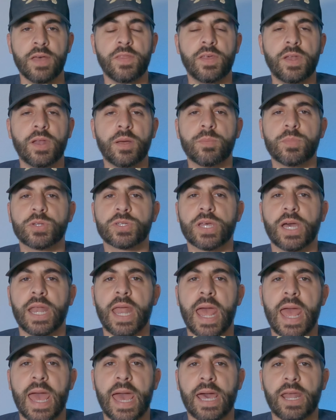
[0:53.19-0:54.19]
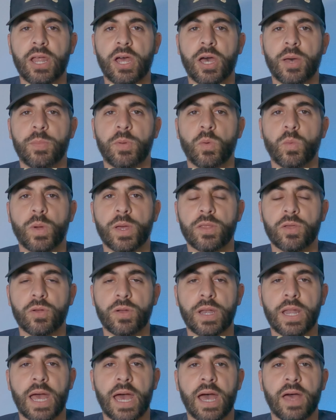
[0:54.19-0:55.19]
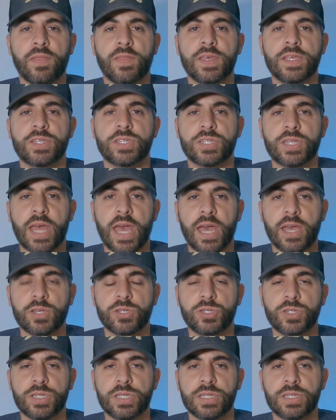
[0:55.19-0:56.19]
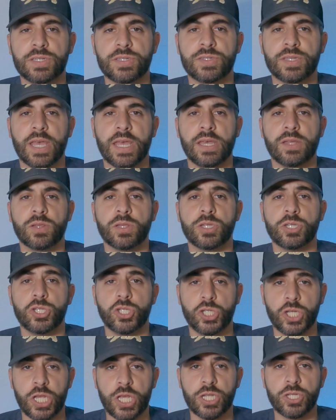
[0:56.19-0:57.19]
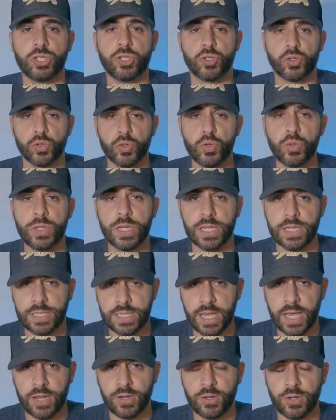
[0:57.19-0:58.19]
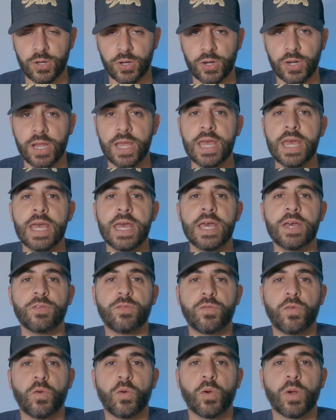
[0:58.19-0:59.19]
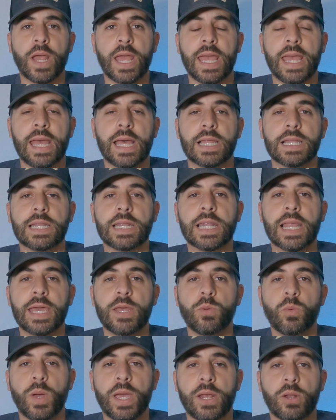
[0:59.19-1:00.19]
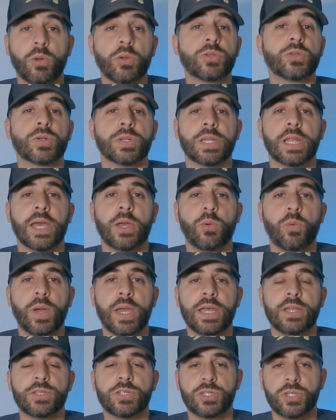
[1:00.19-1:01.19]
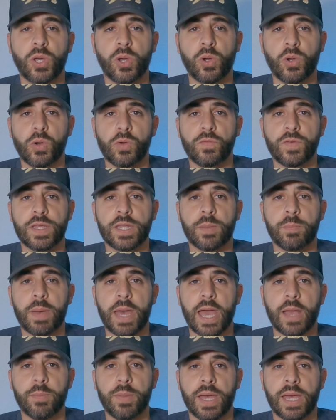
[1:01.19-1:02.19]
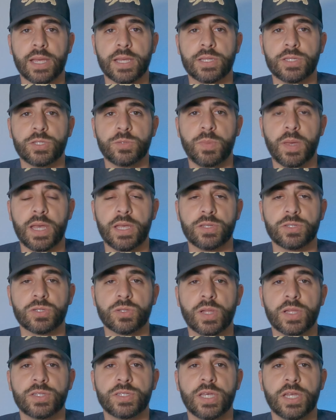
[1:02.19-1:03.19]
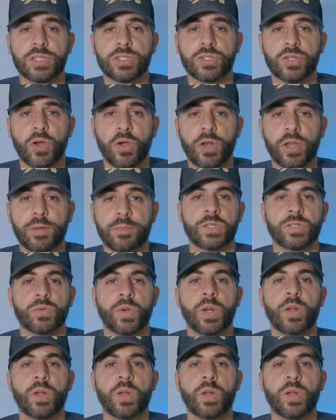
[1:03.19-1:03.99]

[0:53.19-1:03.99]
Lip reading: the numbers kind of add up and whether or not the Stash is a legit, true contender for a lightweight, ultra lightweight stove in the backpacking space. So let's get started. So